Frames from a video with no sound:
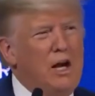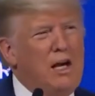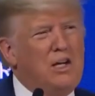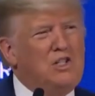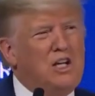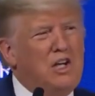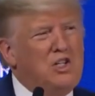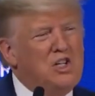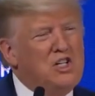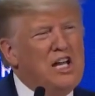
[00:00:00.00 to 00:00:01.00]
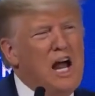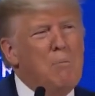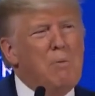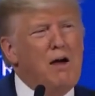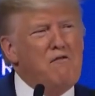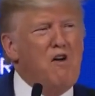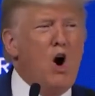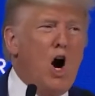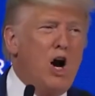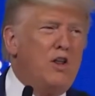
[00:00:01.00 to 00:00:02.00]
The United States is now by
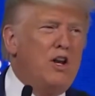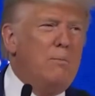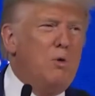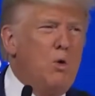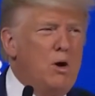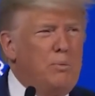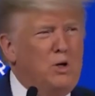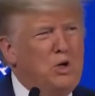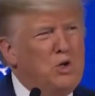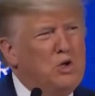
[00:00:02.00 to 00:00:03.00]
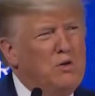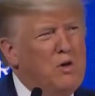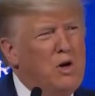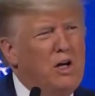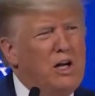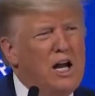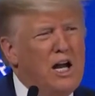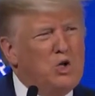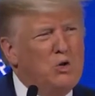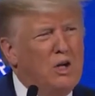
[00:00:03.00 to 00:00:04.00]
far the #1 producer of oil and
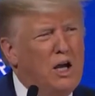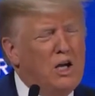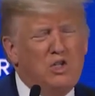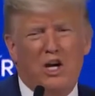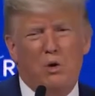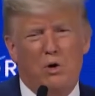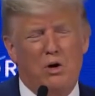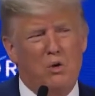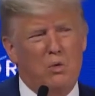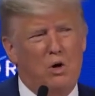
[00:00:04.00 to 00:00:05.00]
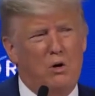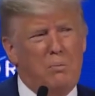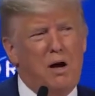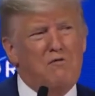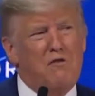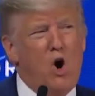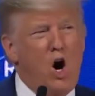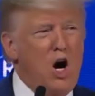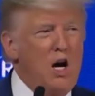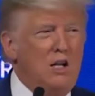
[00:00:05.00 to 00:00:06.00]
natural gas anywhere in the world, by
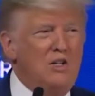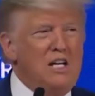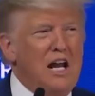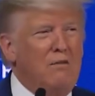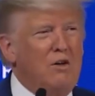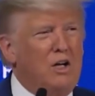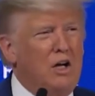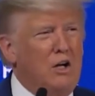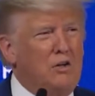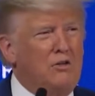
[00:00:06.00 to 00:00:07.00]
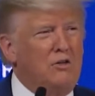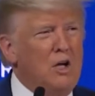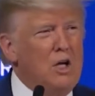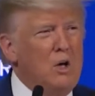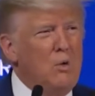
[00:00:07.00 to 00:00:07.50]
far. It's not even close.